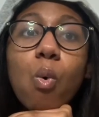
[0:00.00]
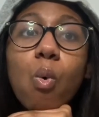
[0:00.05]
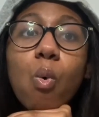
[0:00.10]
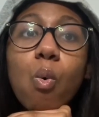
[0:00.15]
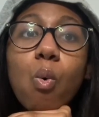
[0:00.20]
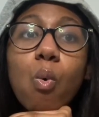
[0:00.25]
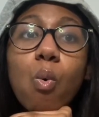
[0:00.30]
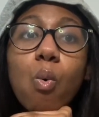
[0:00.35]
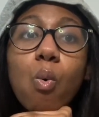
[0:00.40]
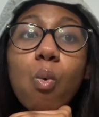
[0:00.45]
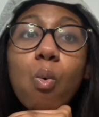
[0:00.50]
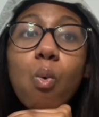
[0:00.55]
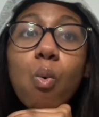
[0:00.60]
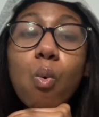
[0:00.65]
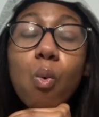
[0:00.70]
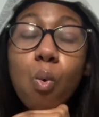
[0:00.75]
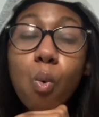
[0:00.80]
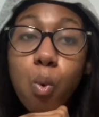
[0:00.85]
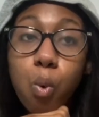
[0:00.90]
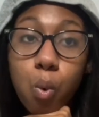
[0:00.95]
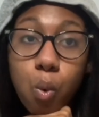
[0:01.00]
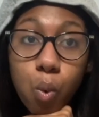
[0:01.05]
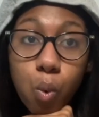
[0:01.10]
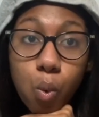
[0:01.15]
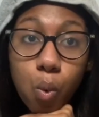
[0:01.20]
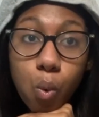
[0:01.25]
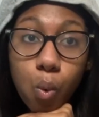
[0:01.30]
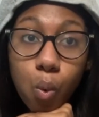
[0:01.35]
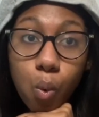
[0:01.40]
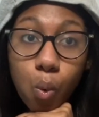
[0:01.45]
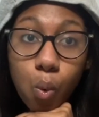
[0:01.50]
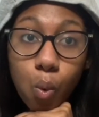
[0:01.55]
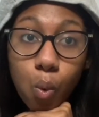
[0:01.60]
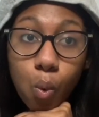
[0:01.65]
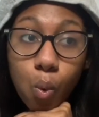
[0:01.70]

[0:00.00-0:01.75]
Nobody speaks.